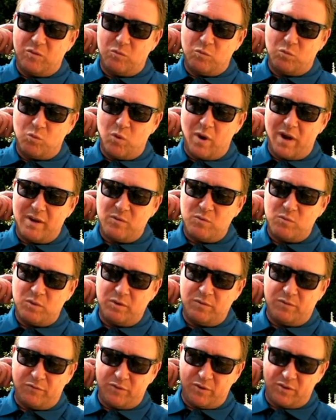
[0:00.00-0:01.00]
When
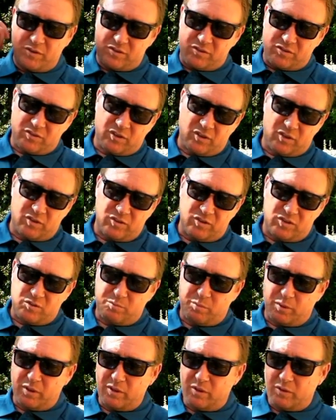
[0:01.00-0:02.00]
we first launched
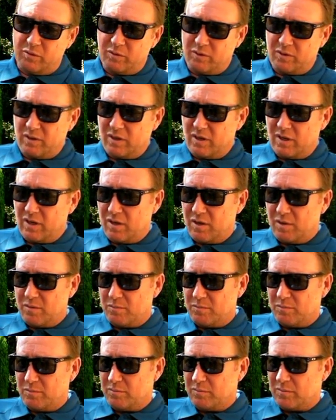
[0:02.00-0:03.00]
Blue,
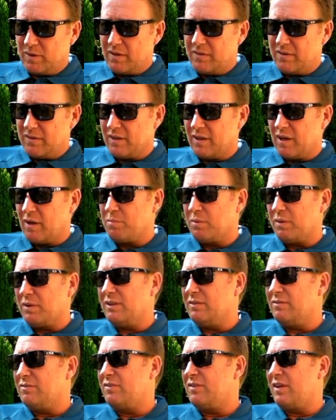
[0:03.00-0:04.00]
I
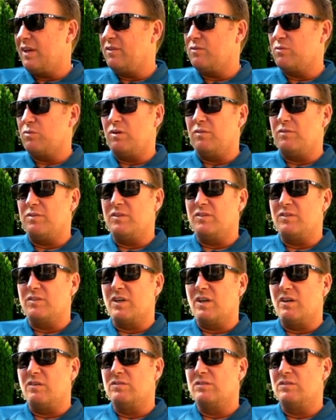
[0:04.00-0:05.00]
believe 10, 12 years ago,